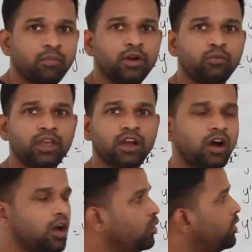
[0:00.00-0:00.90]
But we
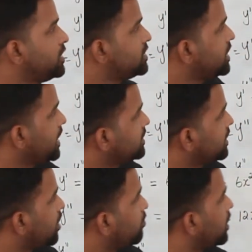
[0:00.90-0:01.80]
always take
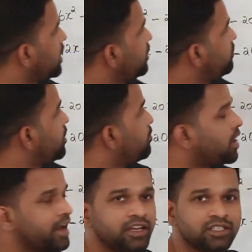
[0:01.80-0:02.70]
the number line from
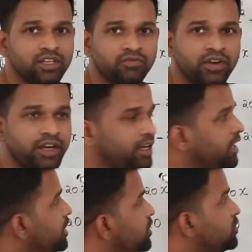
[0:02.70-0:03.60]
minus
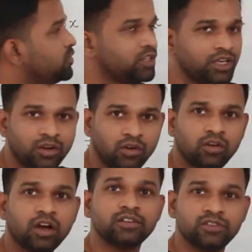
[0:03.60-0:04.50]
infinity to
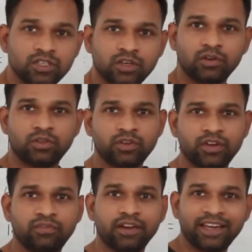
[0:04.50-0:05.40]
0 and 0 to
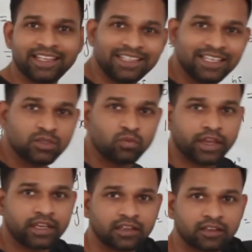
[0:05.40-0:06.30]
infinity this
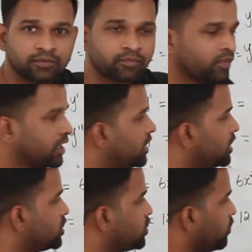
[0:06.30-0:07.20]
way.
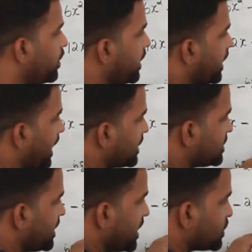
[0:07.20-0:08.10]
So when
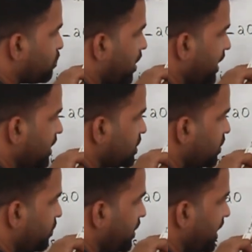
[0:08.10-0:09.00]
x takes minus
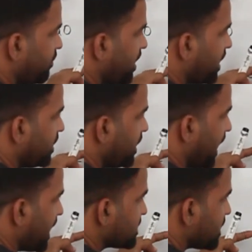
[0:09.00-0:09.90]
infinity, when the
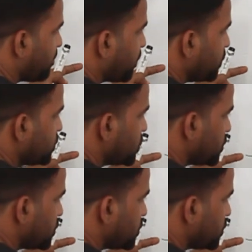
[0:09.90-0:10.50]
x approaches